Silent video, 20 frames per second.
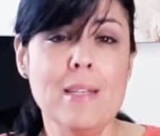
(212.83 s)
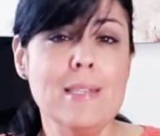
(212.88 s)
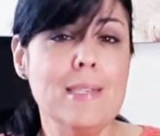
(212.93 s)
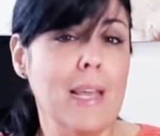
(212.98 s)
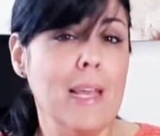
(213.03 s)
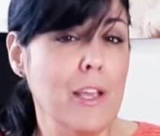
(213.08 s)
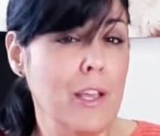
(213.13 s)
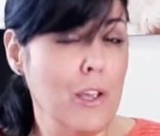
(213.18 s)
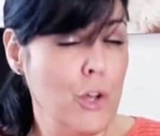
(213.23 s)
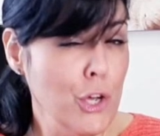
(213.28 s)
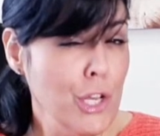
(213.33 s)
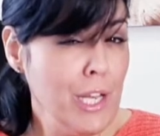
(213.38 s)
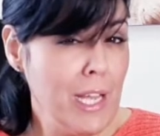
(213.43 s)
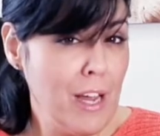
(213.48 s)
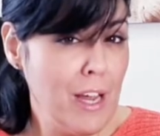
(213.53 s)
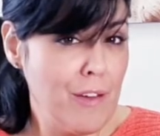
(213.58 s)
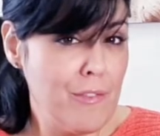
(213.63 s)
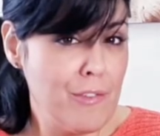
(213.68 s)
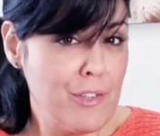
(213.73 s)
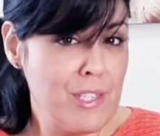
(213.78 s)
Take good
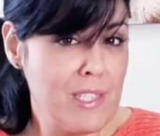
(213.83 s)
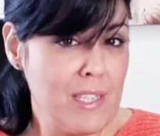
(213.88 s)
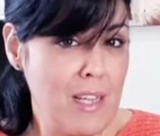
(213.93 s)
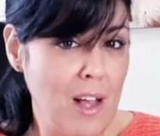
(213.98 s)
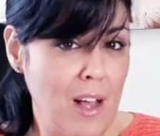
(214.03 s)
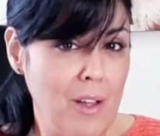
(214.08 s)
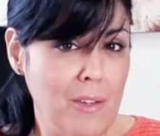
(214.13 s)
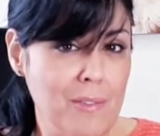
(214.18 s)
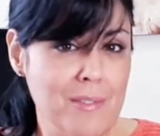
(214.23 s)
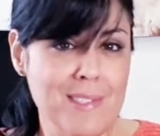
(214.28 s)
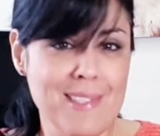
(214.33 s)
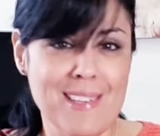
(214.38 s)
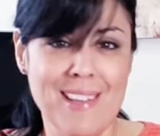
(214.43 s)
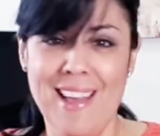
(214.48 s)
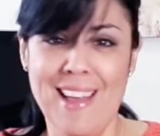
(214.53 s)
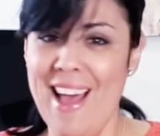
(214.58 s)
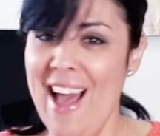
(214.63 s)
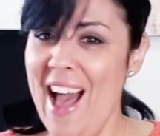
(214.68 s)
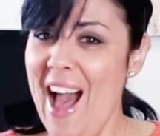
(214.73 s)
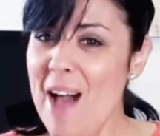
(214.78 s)
care of yourselves.
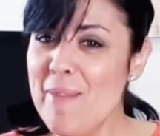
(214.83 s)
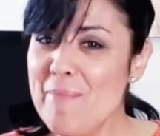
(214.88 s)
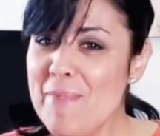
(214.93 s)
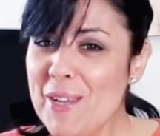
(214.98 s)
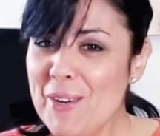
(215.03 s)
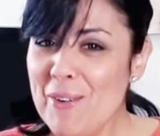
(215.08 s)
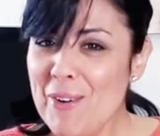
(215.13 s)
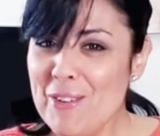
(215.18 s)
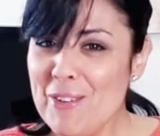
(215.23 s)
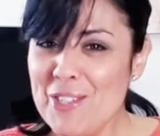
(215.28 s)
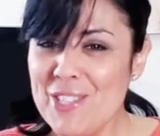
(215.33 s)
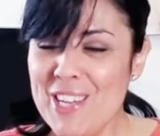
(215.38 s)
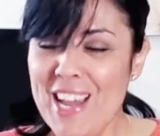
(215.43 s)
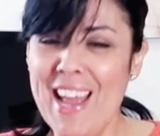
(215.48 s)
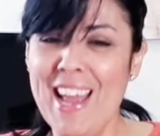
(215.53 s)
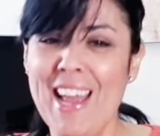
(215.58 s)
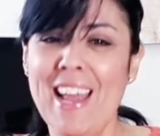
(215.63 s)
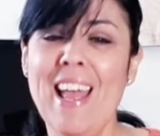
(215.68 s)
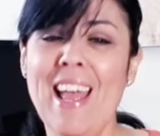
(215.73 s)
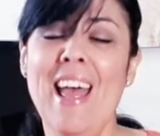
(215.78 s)
Happy
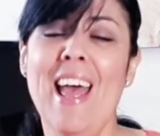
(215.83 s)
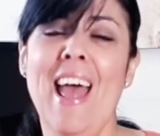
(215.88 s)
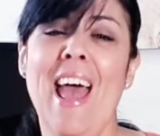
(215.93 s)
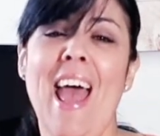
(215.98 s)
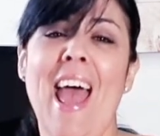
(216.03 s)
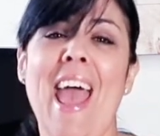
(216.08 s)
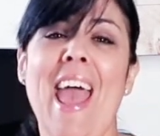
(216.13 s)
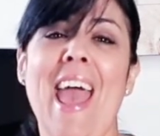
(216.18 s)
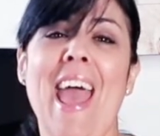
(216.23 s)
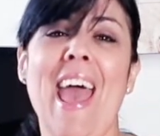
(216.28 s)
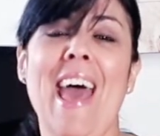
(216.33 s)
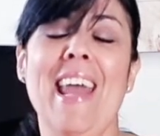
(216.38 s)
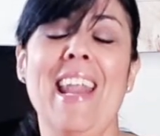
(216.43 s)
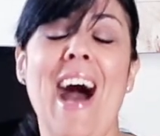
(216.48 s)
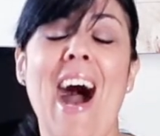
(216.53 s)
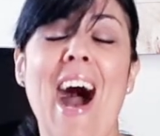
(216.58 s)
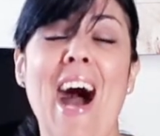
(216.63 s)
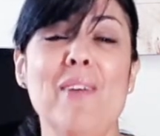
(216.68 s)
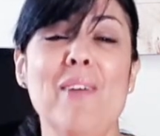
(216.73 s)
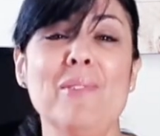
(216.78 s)
crocheting, and
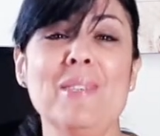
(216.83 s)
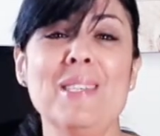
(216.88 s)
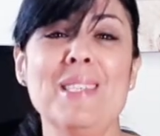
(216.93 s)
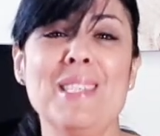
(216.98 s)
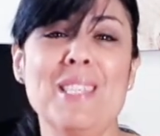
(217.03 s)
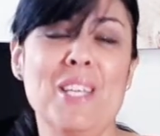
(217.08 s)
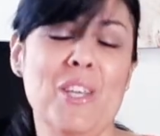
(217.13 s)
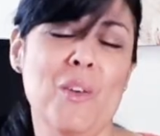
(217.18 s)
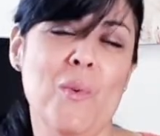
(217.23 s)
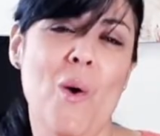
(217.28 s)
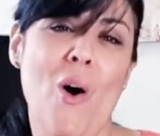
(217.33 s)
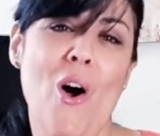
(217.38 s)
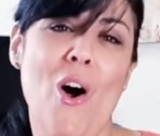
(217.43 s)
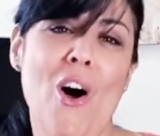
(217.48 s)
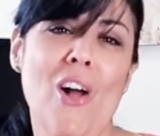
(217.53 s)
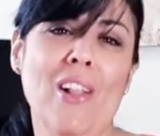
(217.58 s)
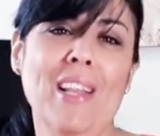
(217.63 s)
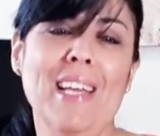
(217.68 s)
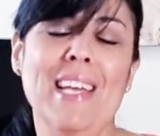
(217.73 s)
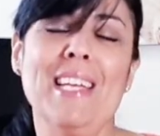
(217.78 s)
I will see you
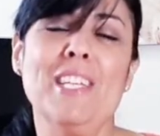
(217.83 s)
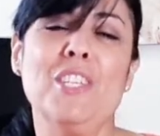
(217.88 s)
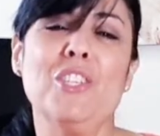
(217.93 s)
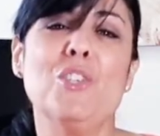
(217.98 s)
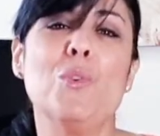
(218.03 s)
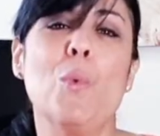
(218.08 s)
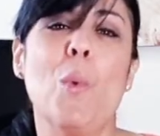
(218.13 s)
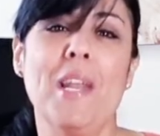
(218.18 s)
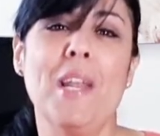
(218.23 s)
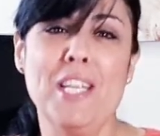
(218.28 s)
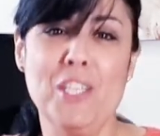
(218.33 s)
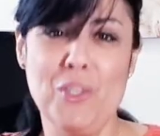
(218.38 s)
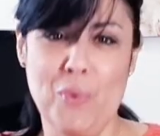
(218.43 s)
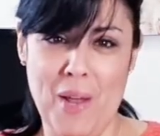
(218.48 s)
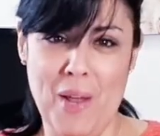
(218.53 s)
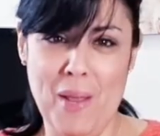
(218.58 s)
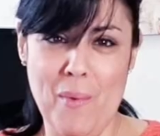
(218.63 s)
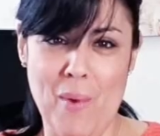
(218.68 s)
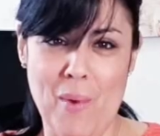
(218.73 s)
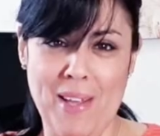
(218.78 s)
all in
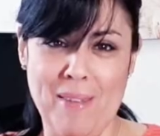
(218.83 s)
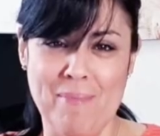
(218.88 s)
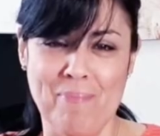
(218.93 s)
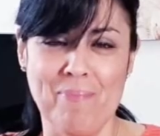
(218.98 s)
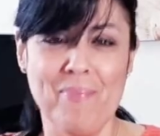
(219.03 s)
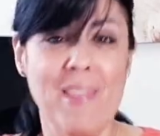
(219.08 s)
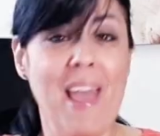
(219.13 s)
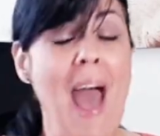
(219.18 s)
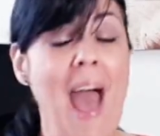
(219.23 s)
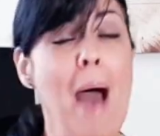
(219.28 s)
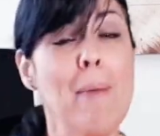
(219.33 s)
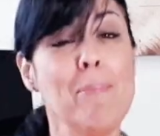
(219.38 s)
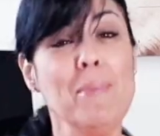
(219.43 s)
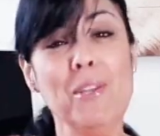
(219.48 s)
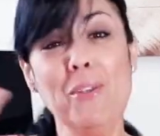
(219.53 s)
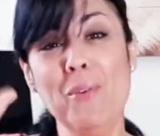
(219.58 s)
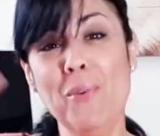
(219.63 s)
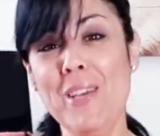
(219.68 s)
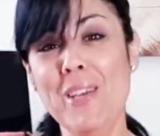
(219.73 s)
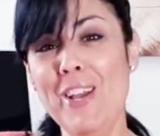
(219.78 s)
2021.
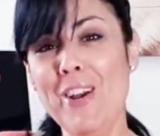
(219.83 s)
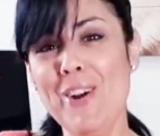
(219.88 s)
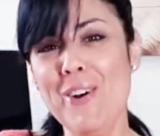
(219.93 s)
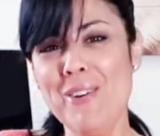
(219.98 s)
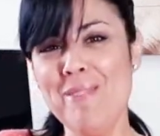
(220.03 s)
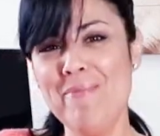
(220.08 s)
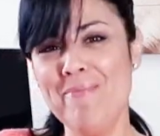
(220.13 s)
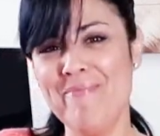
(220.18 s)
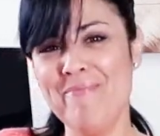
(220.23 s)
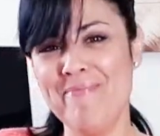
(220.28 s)
Happy New Year!